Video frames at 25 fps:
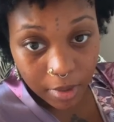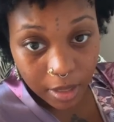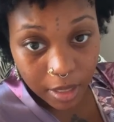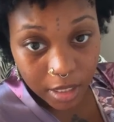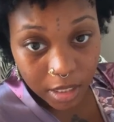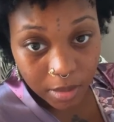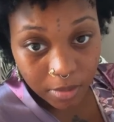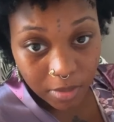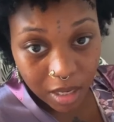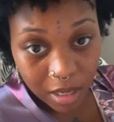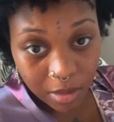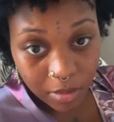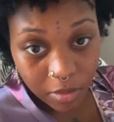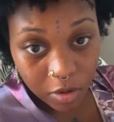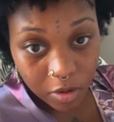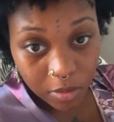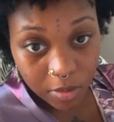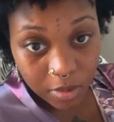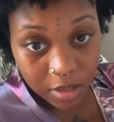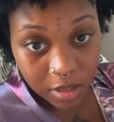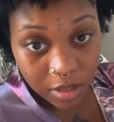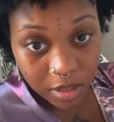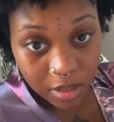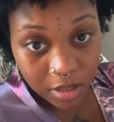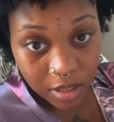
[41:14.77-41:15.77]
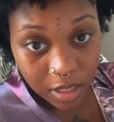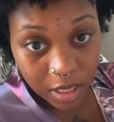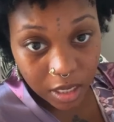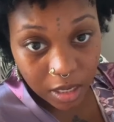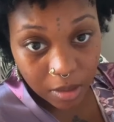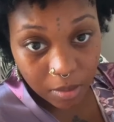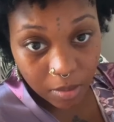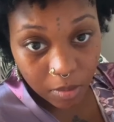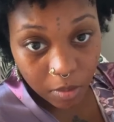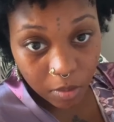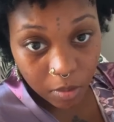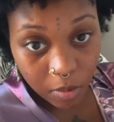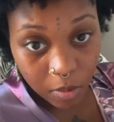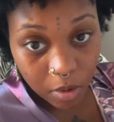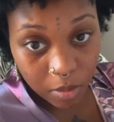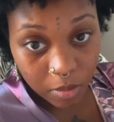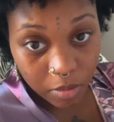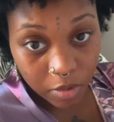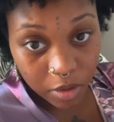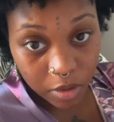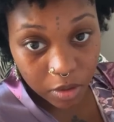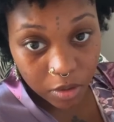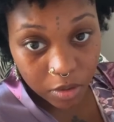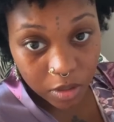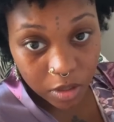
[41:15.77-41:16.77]
Yes, my boob is the same.
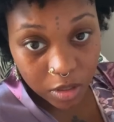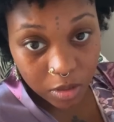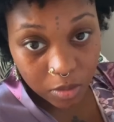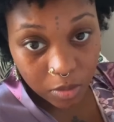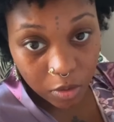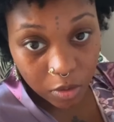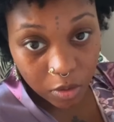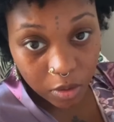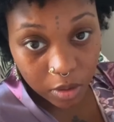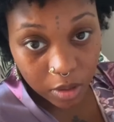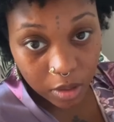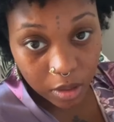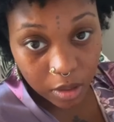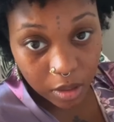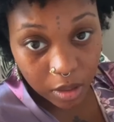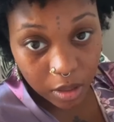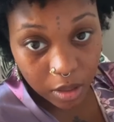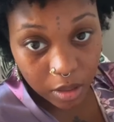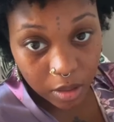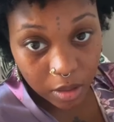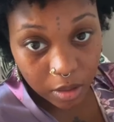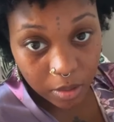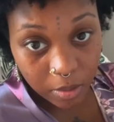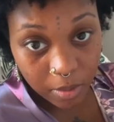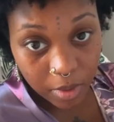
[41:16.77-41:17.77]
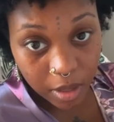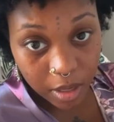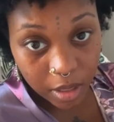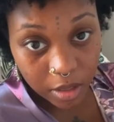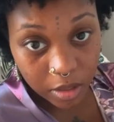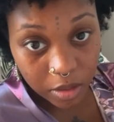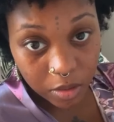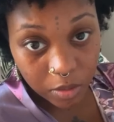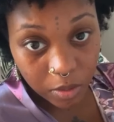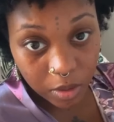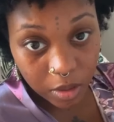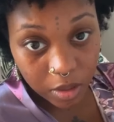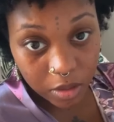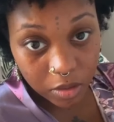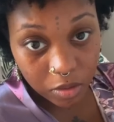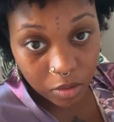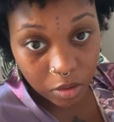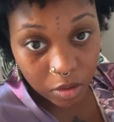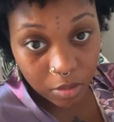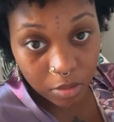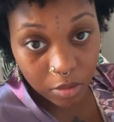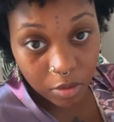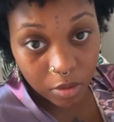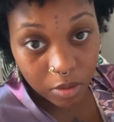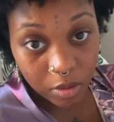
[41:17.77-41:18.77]
One produces more than the other. Mine as well as
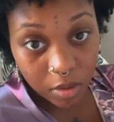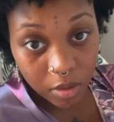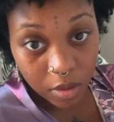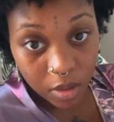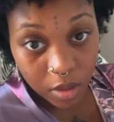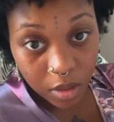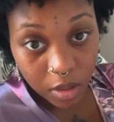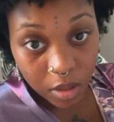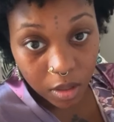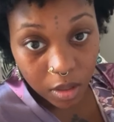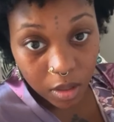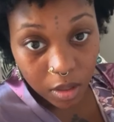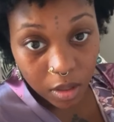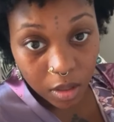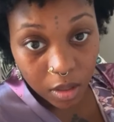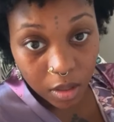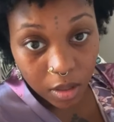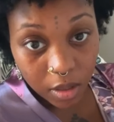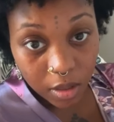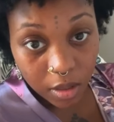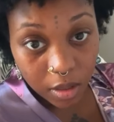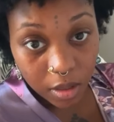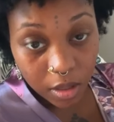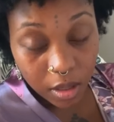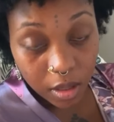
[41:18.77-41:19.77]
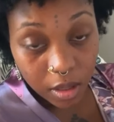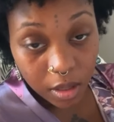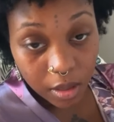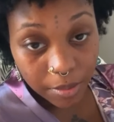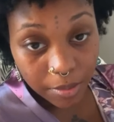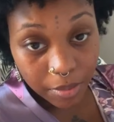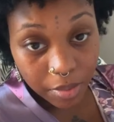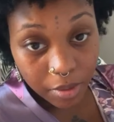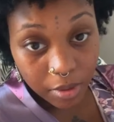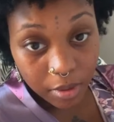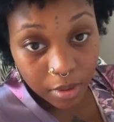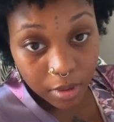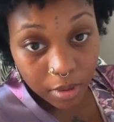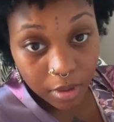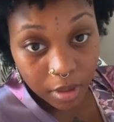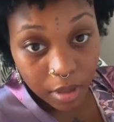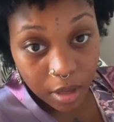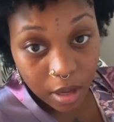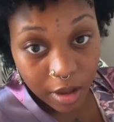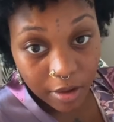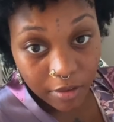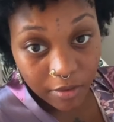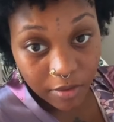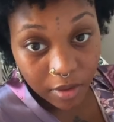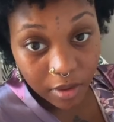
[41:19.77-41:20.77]
normal. Yep,
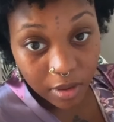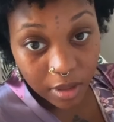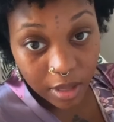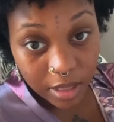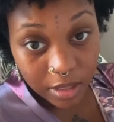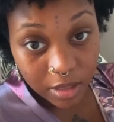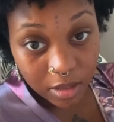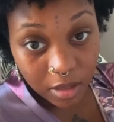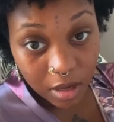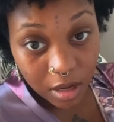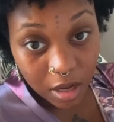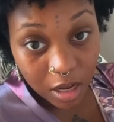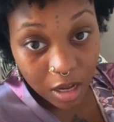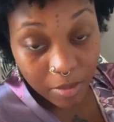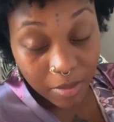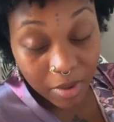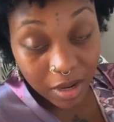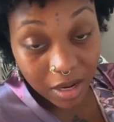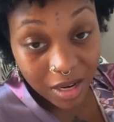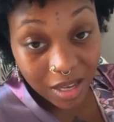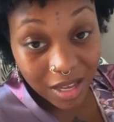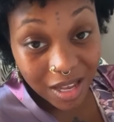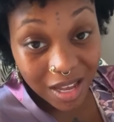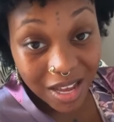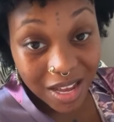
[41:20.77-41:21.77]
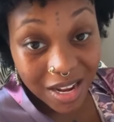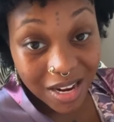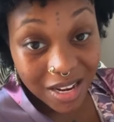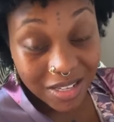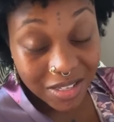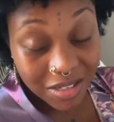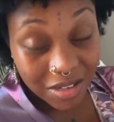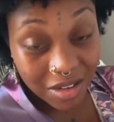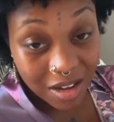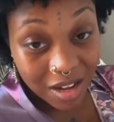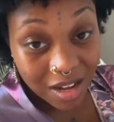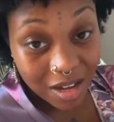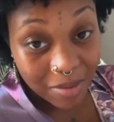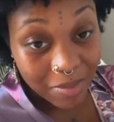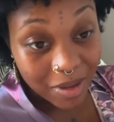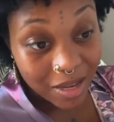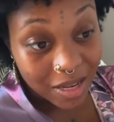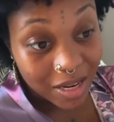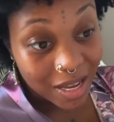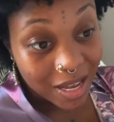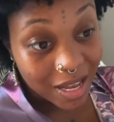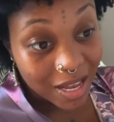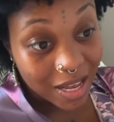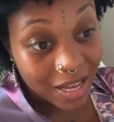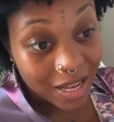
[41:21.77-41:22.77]
I feel that's common. Yeah, it is
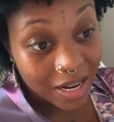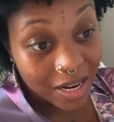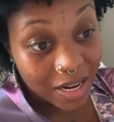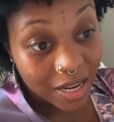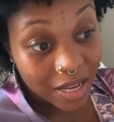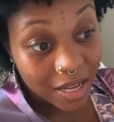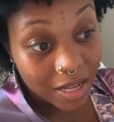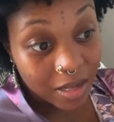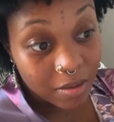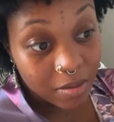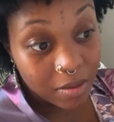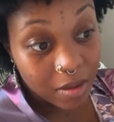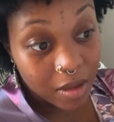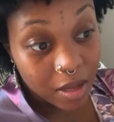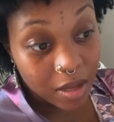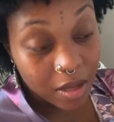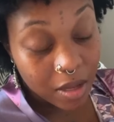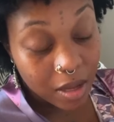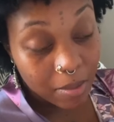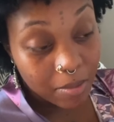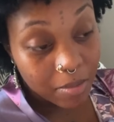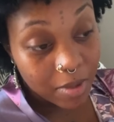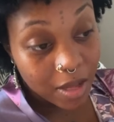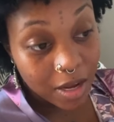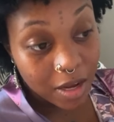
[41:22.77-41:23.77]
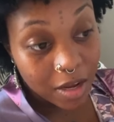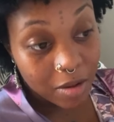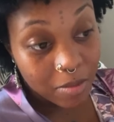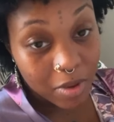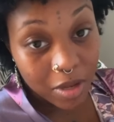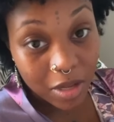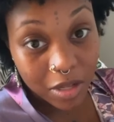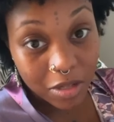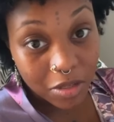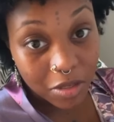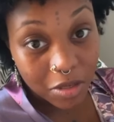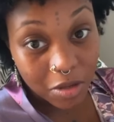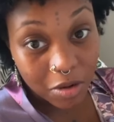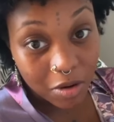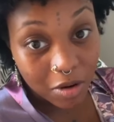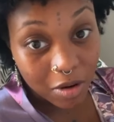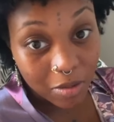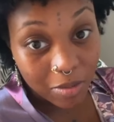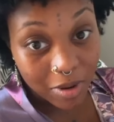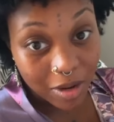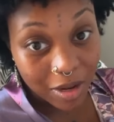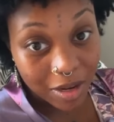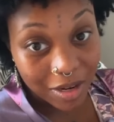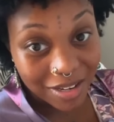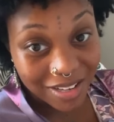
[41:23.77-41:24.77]
common, and it, it, I'm not gonna be
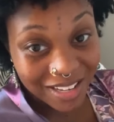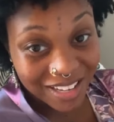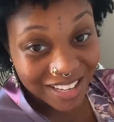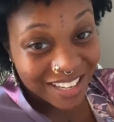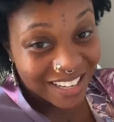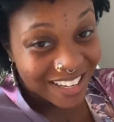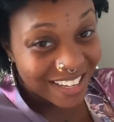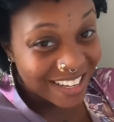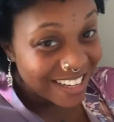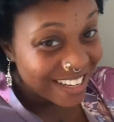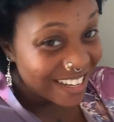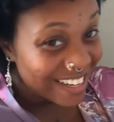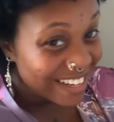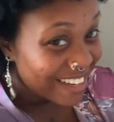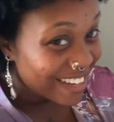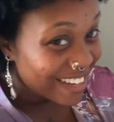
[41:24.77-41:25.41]
insecure about it.